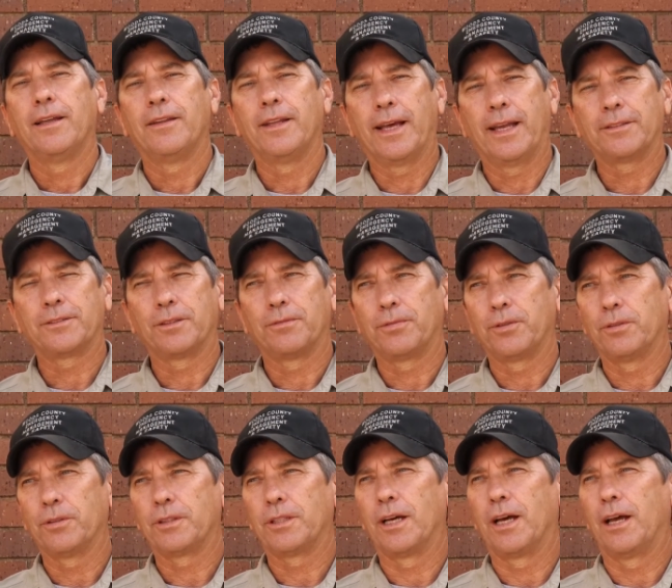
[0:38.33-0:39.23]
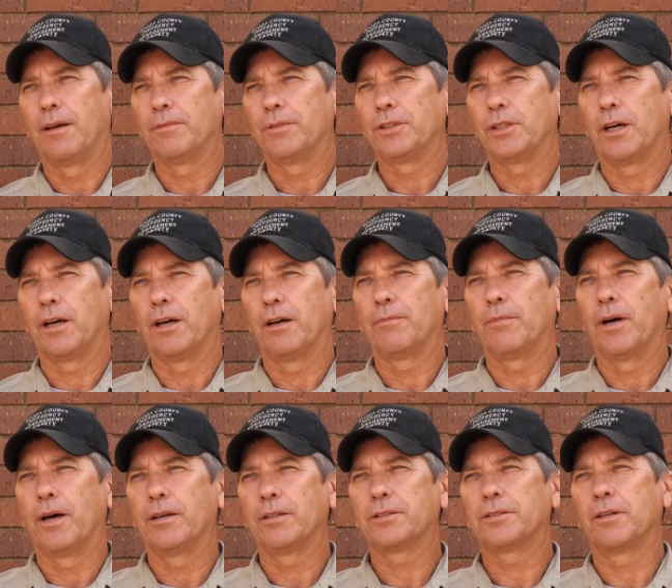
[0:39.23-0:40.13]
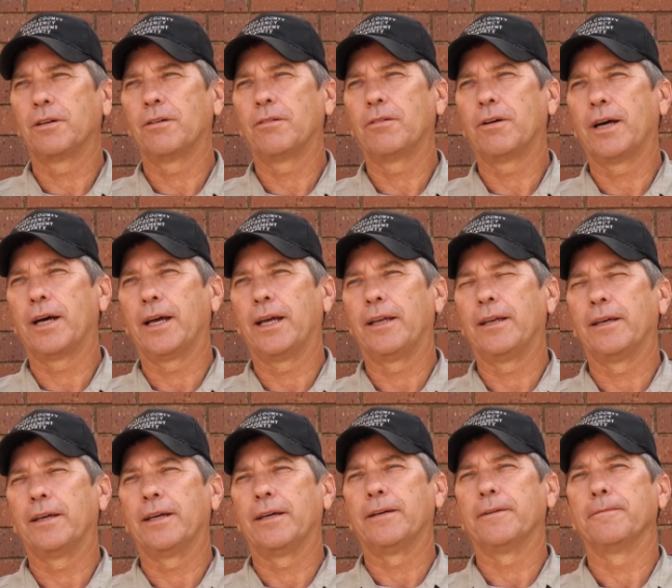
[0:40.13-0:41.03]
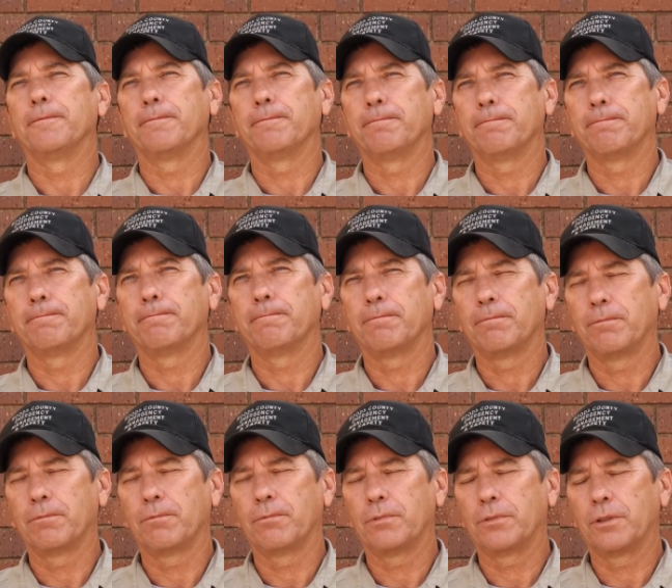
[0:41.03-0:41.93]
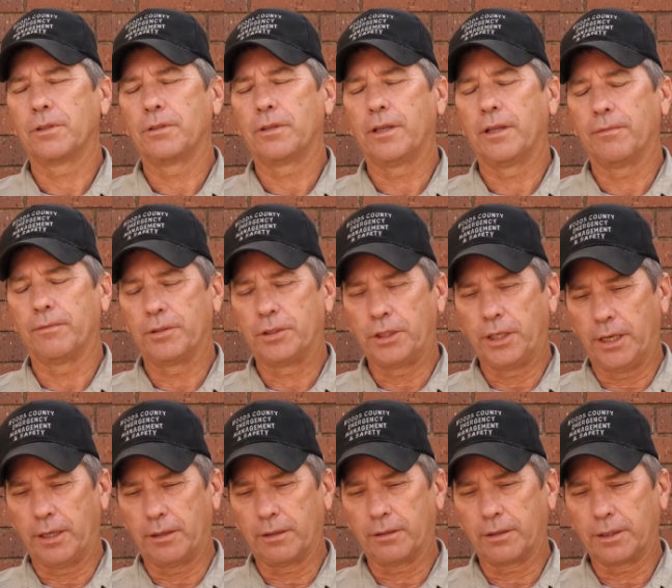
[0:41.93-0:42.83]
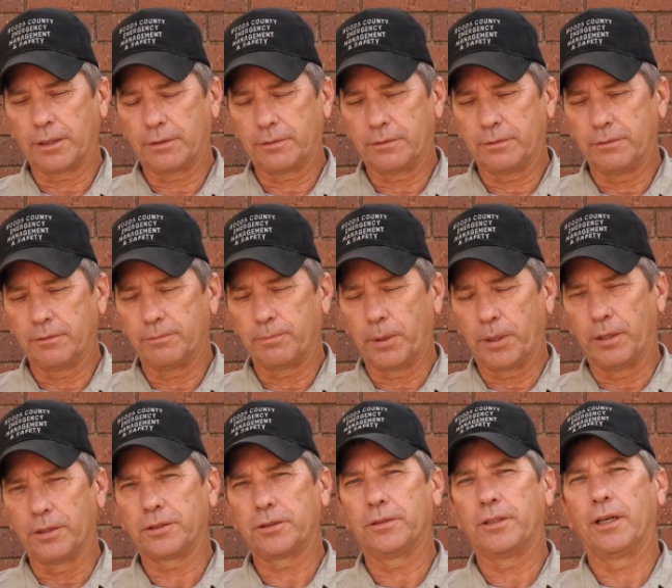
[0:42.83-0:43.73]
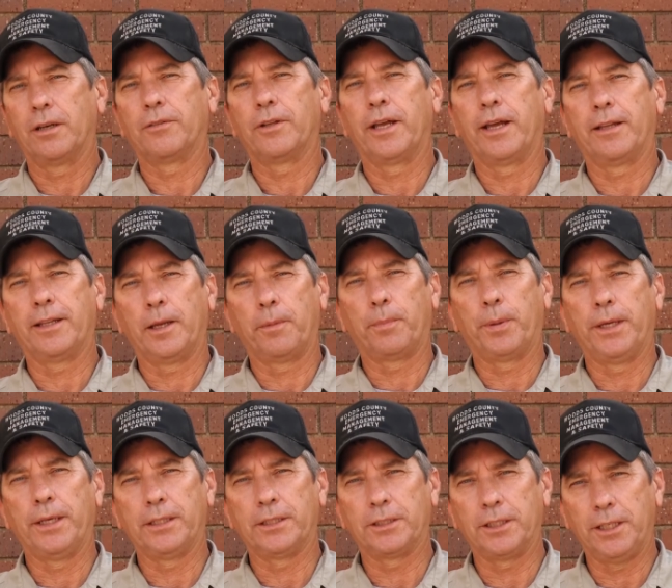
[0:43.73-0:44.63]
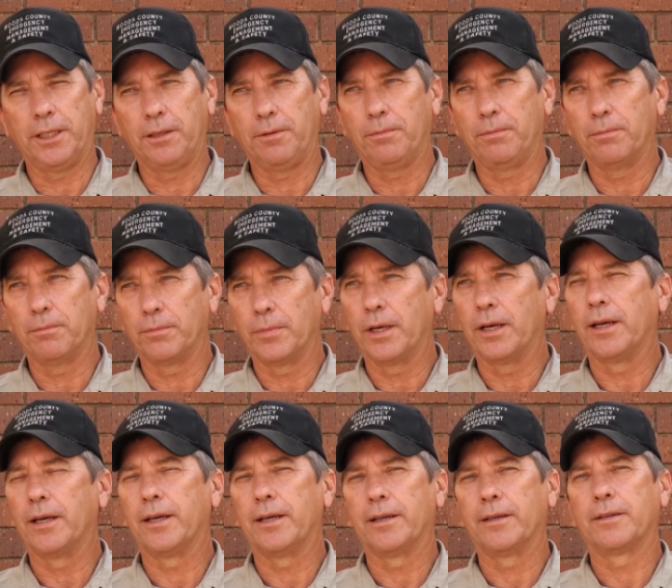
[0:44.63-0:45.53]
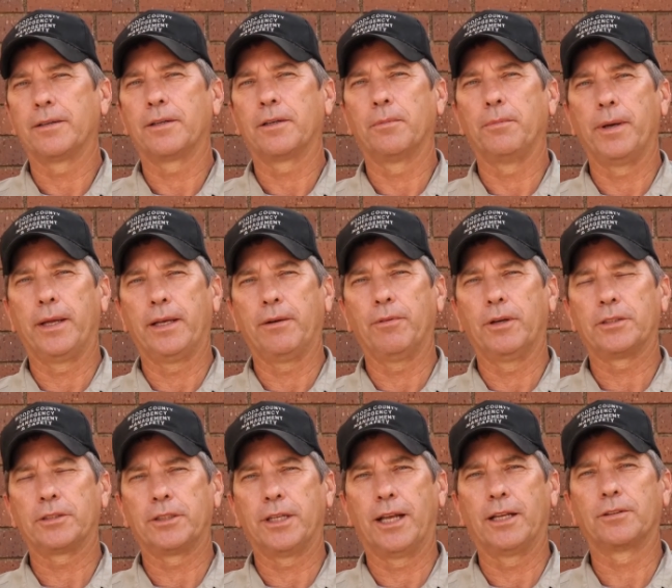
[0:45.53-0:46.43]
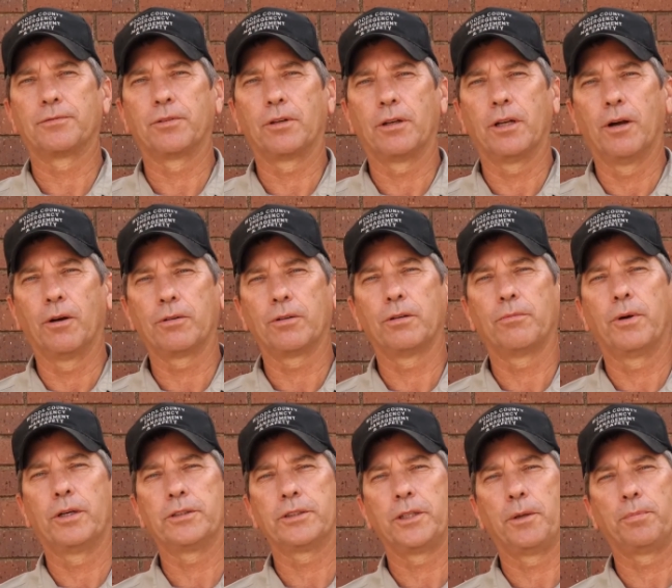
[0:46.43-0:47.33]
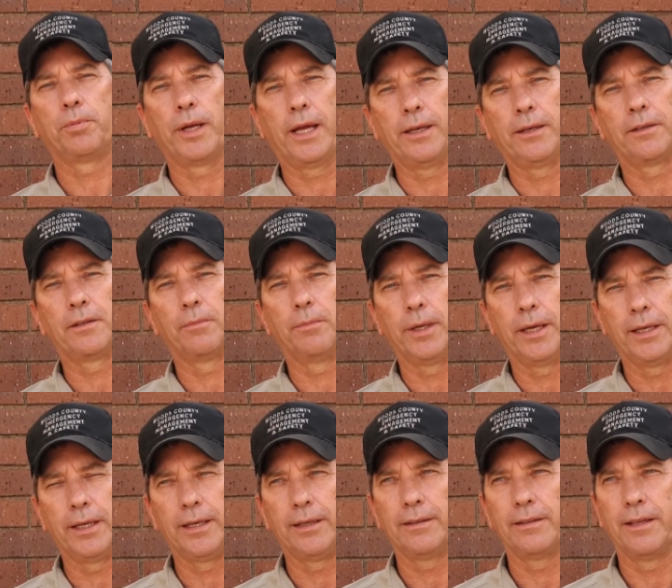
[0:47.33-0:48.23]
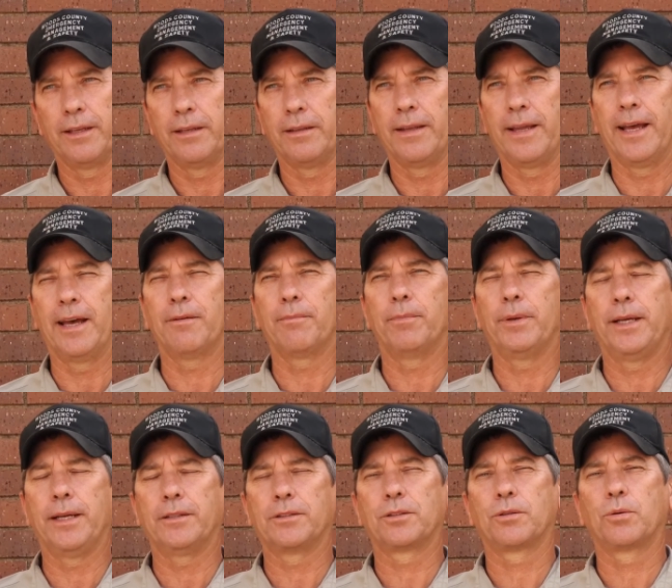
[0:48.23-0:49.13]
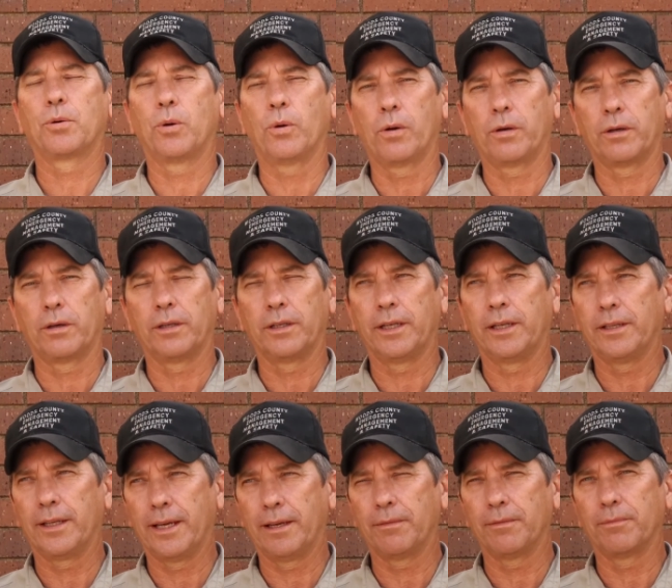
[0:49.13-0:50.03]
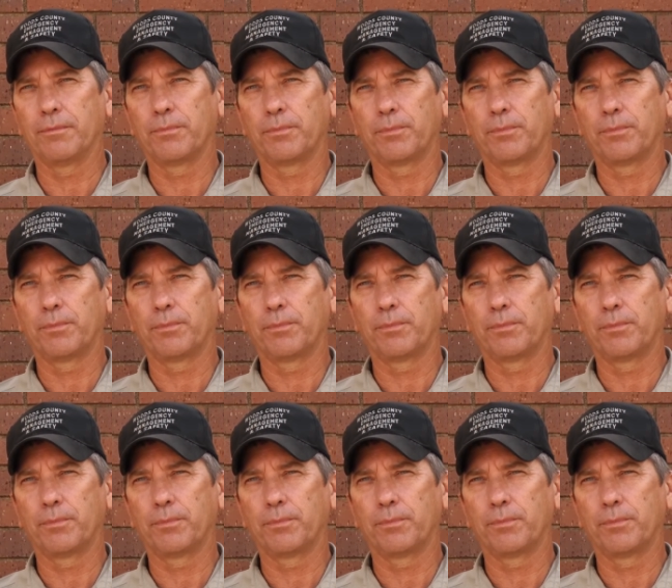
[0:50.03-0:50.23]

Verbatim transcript: That's a full time job. Also, I uh, am chairperson of the LEPC uh, committee, which stands for Local Emergency Planning Committee, and that meets quarterly. That,